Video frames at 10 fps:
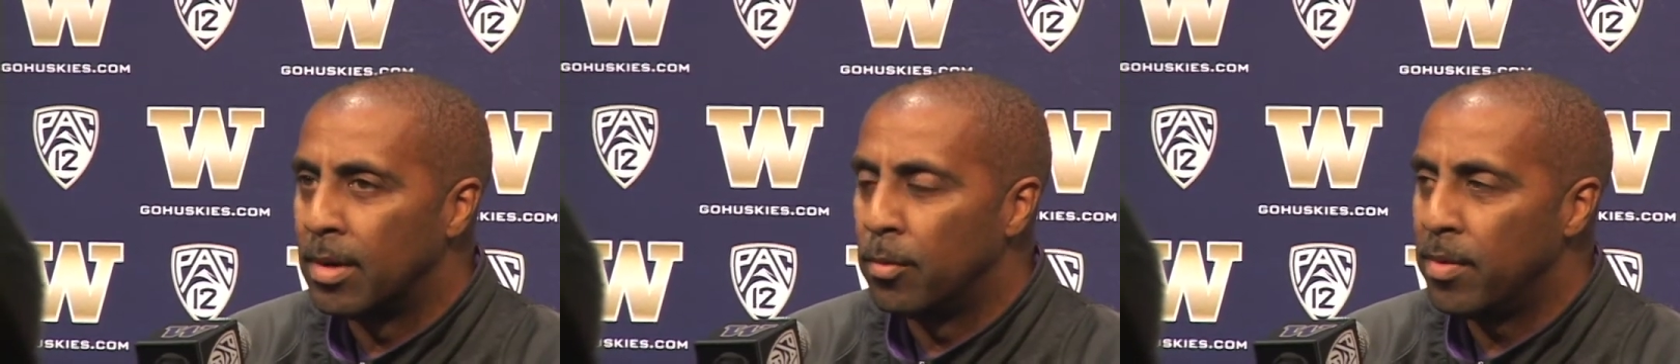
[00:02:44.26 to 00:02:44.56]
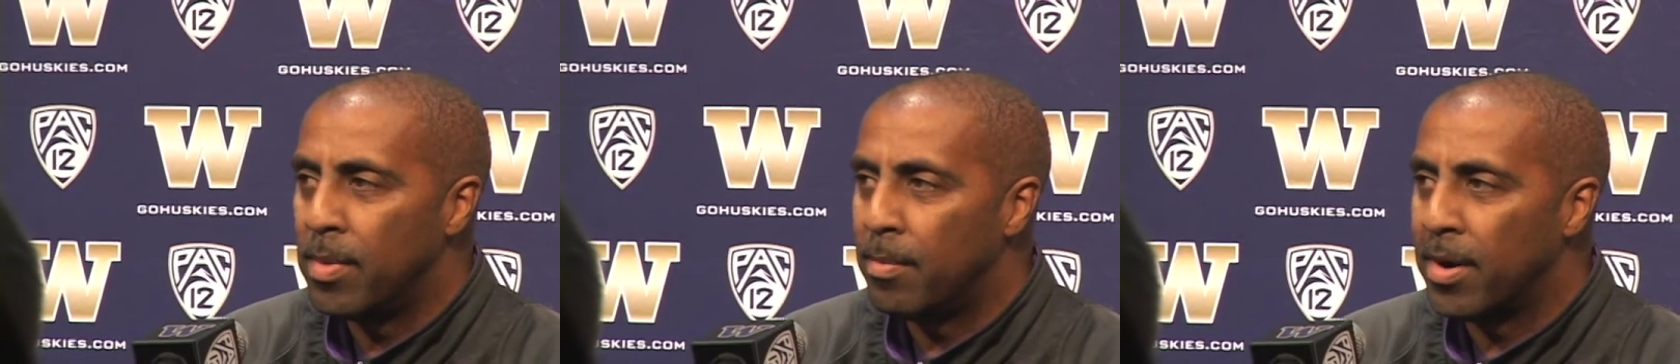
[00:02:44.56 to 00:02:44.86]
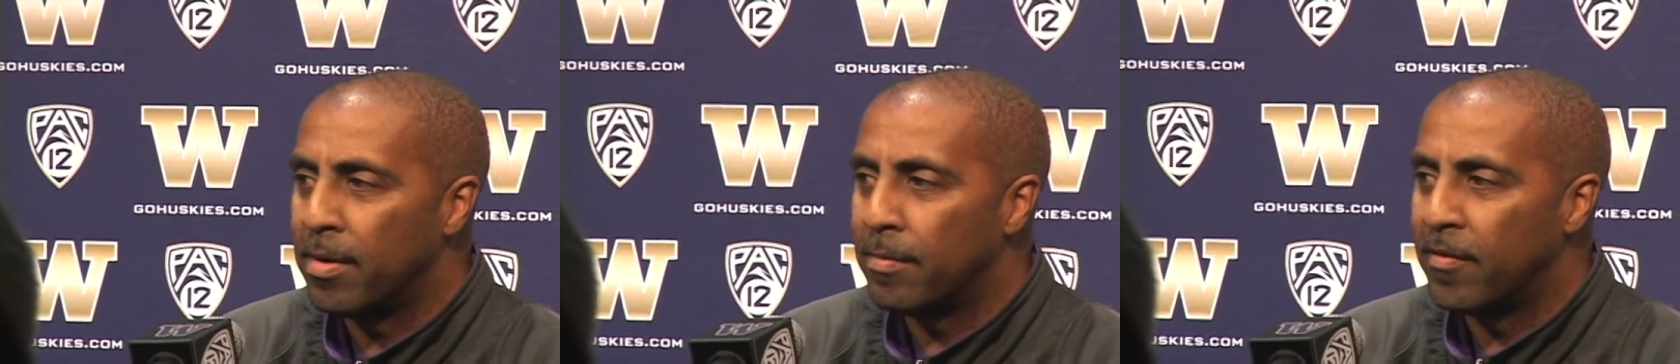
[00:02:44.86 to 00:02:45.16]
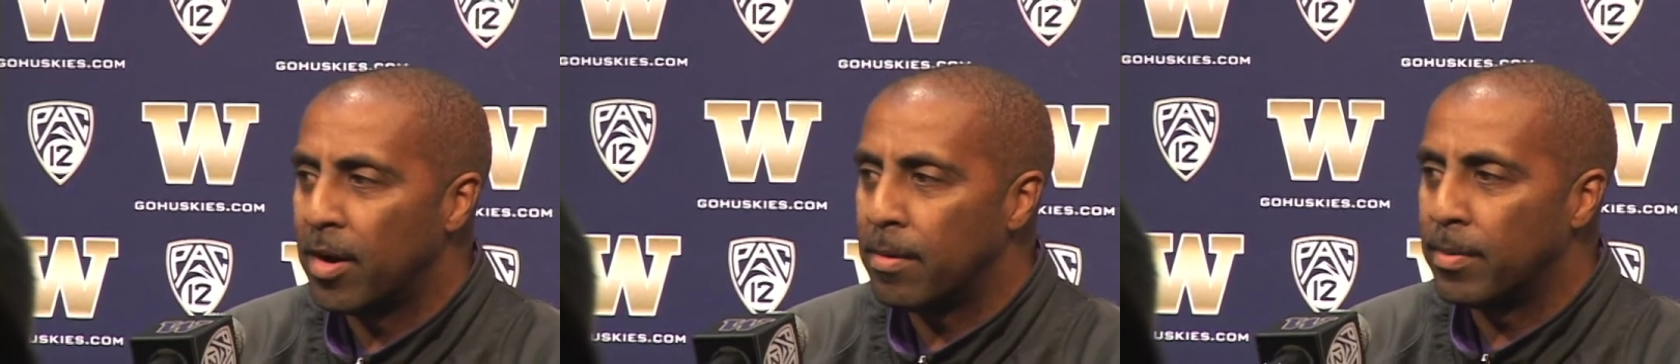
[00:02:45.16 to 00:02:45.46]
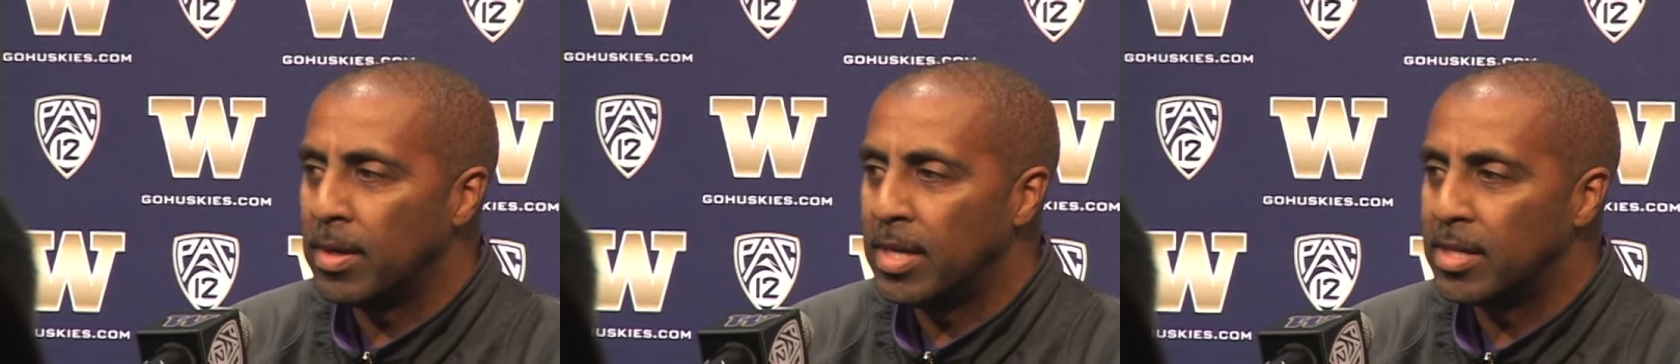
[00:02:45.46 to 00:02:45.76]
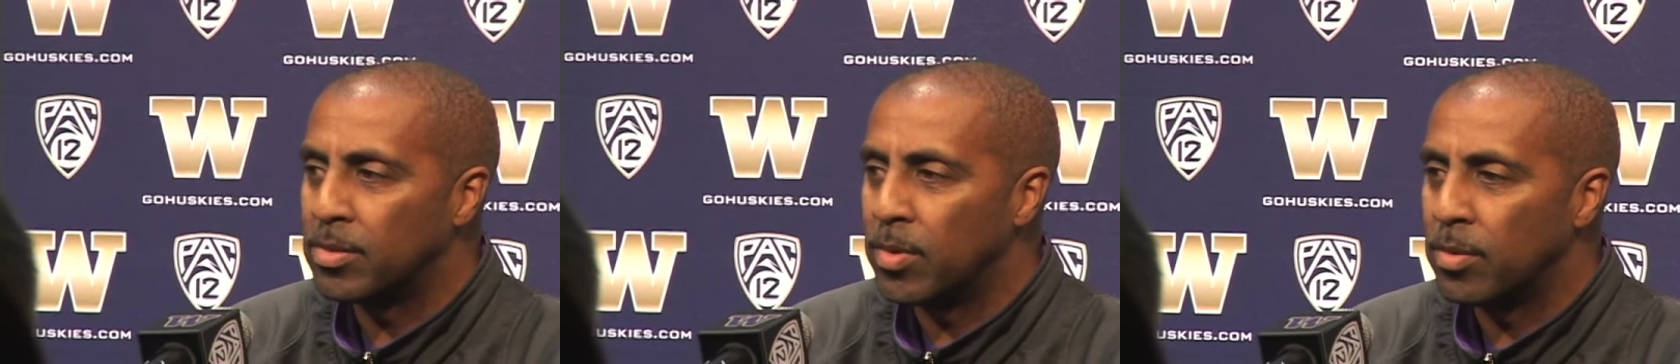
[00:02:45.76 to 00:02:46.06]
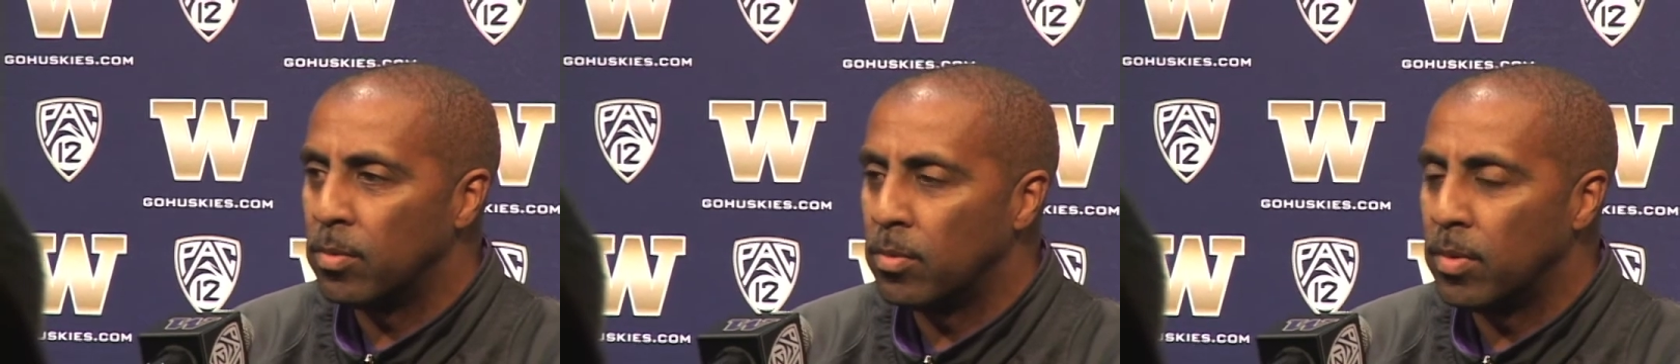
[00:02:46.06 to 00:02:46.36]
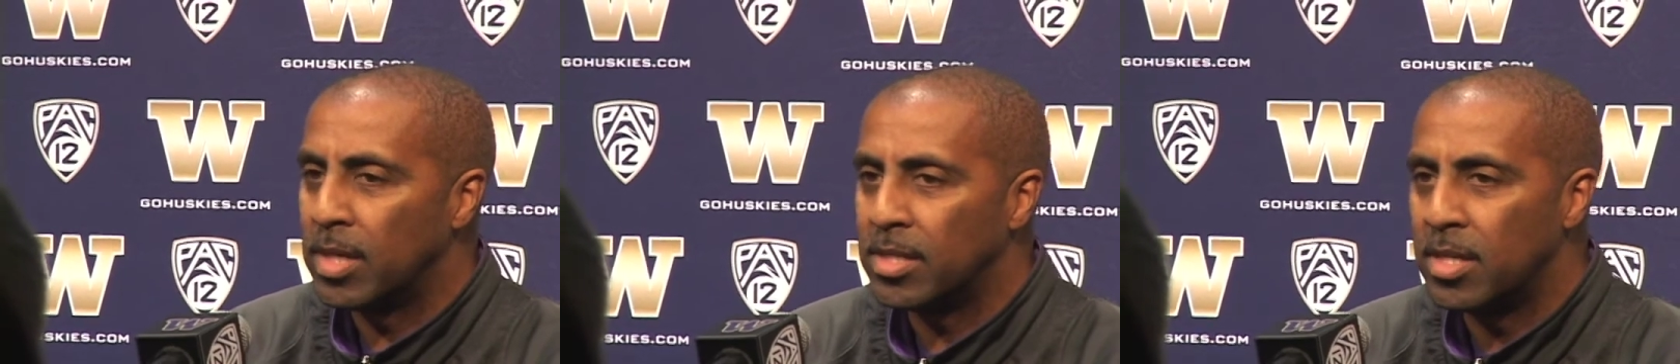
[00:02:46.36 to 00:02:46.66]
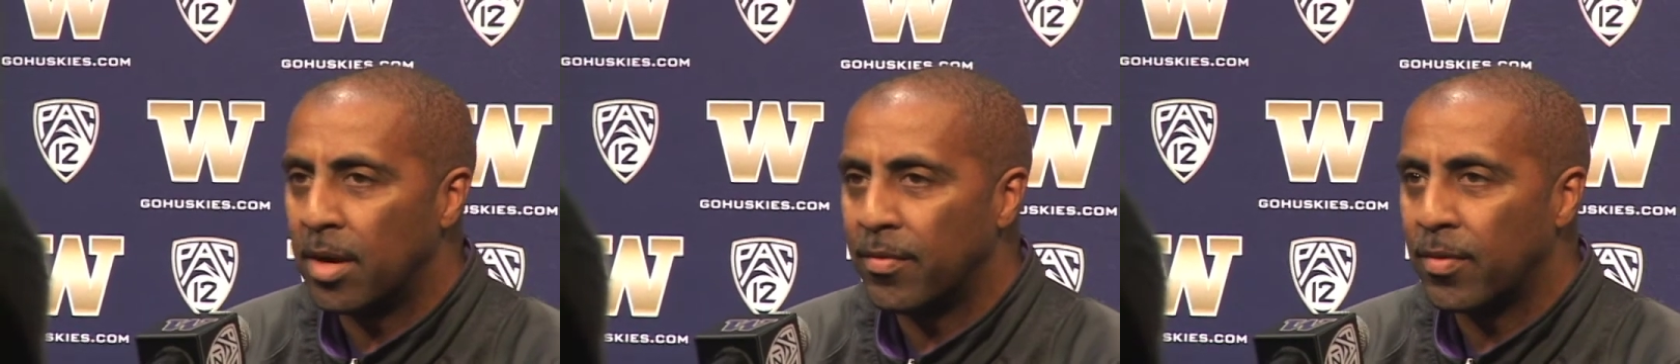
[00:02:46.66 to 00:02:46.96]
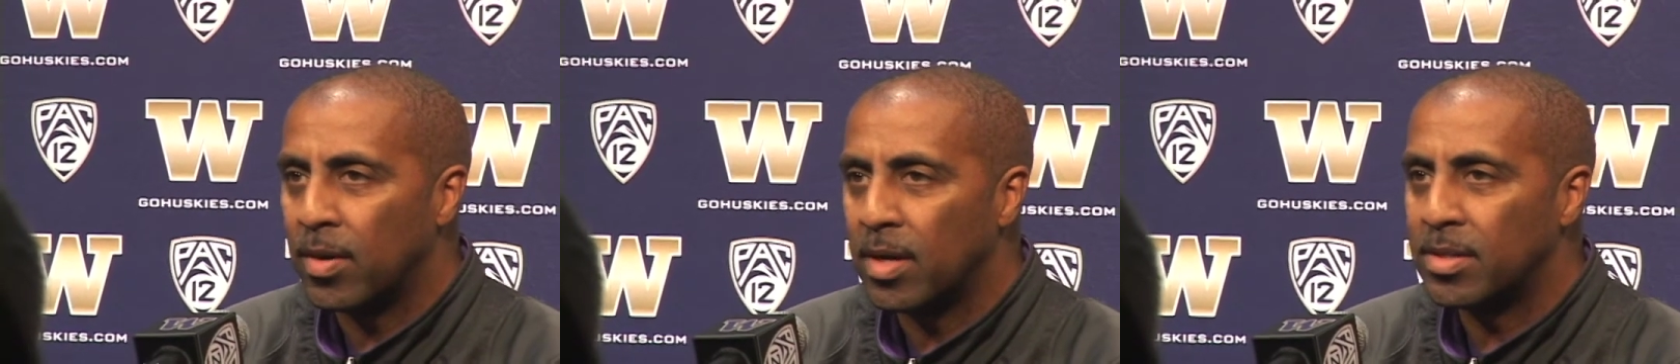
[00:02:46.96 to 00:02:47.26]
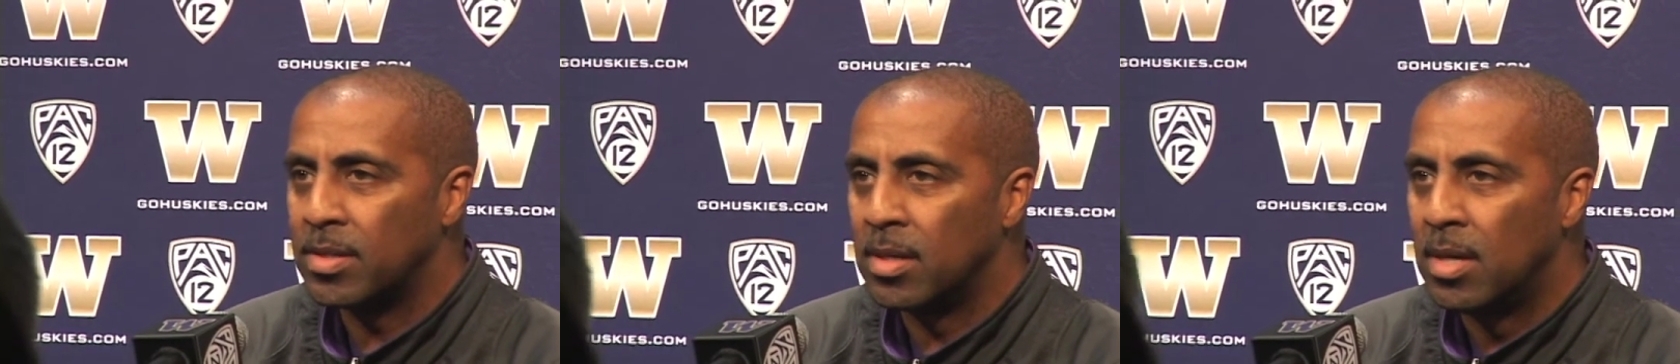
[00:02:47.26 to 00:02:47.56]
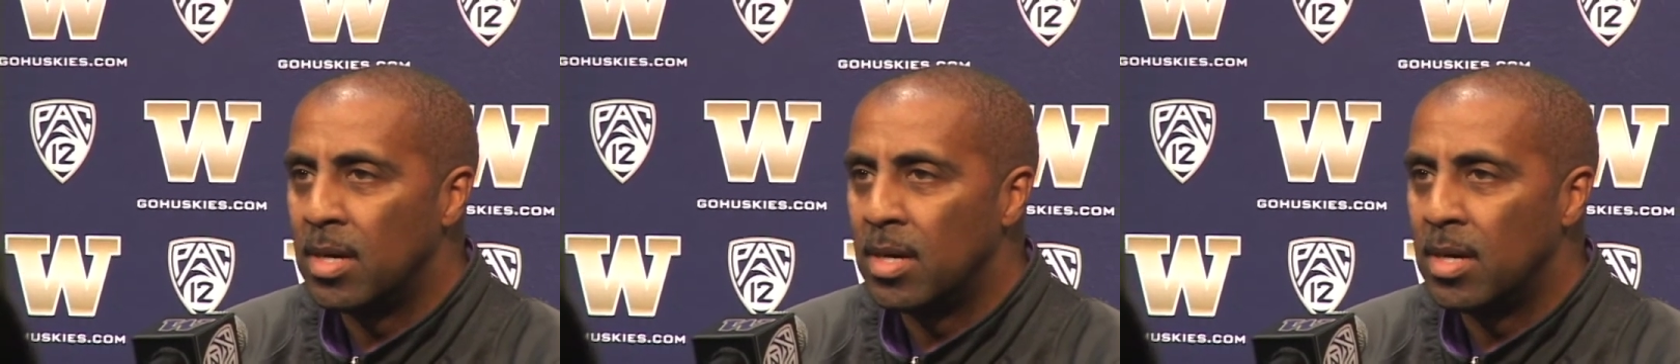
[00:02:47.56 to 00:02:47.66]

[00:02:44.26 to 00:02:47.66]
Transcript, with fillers: we've been very, very pleased with what he's done for us